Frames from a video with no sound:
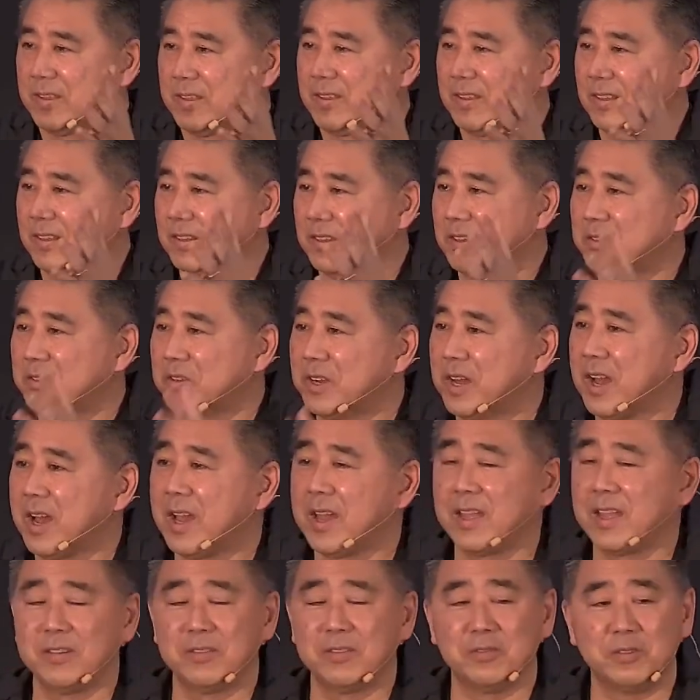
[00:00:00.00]
you and
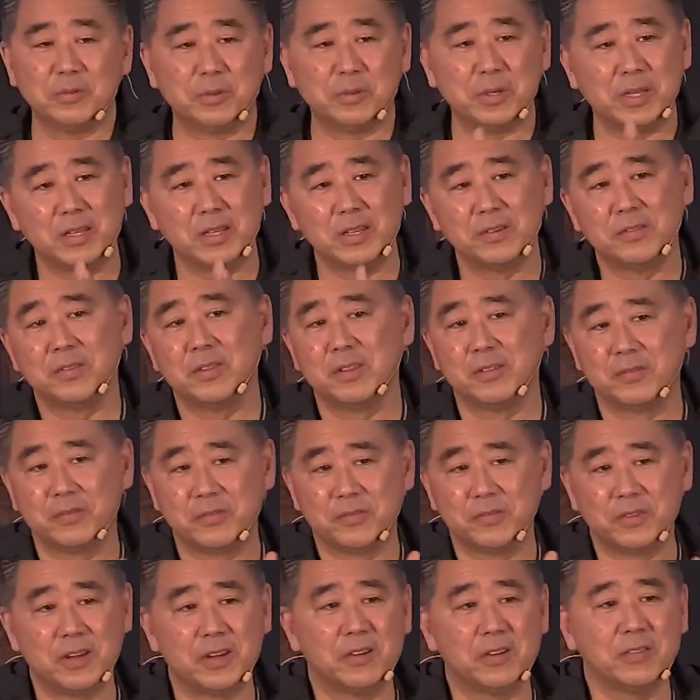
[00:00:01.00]
I, when we live in the
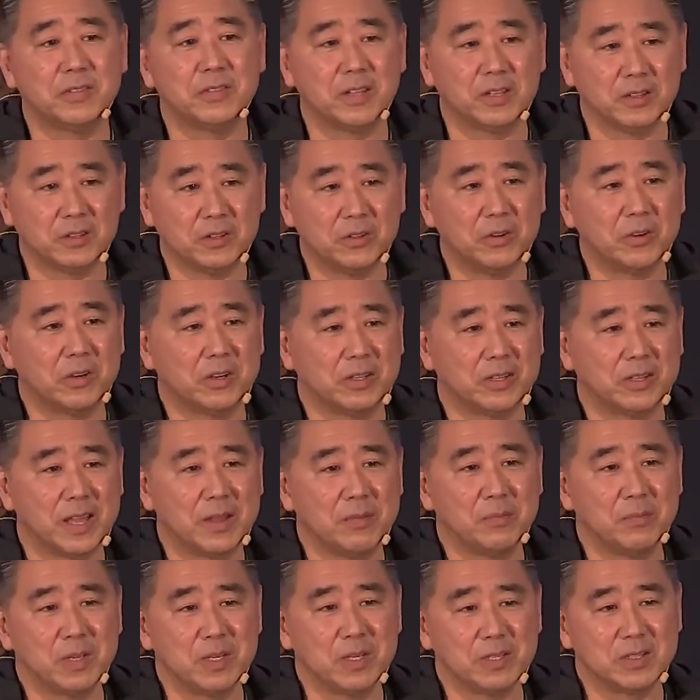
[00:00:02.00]
fear of the Lord, that
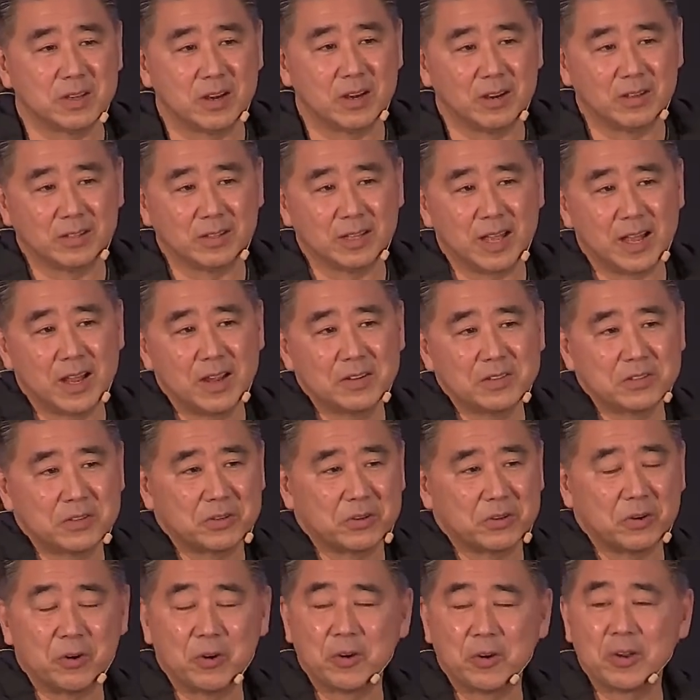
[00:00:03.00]
means our lives are
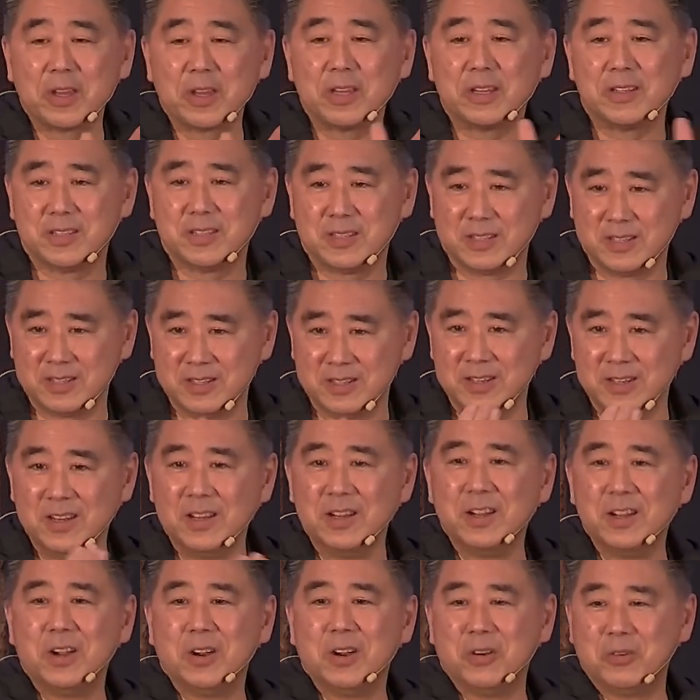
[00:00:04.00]
oriented
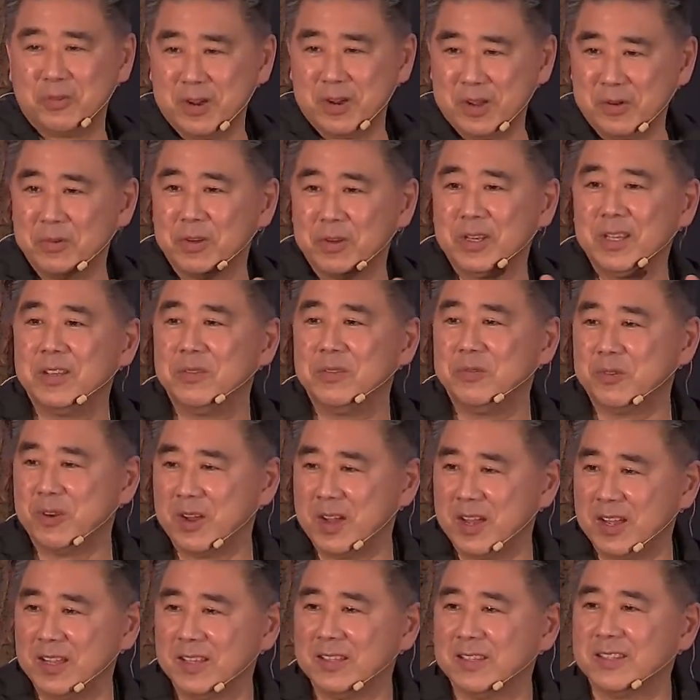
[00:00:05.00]
around what he
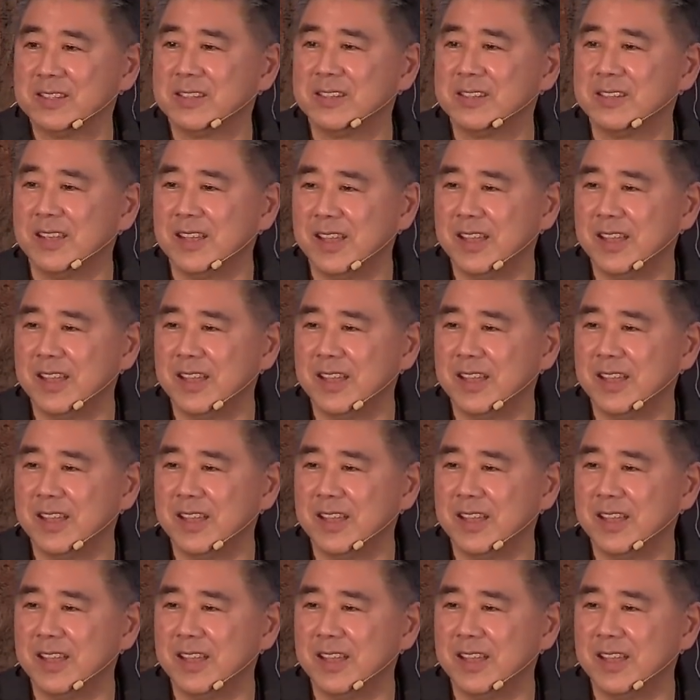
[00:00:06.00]
wants.